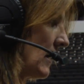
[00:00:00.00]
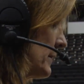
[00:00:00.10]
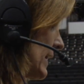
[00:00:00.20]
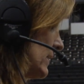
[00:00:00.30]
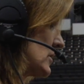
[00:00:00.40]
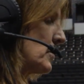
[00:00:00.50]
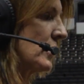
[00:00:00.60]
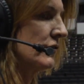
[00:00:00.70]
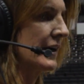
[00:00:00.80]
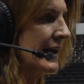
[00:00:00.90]
I mean, this one
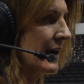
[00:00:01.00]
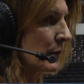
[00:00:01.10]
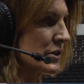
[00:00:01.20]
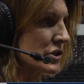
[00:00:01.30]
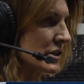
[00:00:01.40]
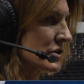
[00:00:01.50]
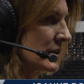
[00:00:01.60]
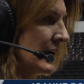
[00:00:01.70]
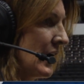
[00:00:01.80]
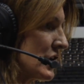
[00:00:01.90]
over here was just
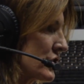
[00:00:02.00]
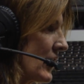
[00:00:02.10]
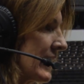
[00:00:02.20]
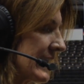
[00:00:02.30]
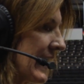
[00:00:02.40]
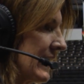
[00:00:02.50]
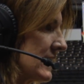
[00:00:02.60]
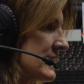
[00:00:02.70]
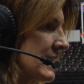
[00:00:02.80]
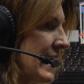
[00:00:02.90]
trying to get
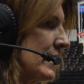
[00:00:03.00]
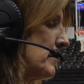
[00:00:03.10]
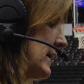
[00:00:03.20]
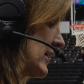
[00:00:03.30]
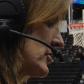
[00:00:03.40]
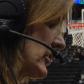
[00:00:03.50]
us any bucket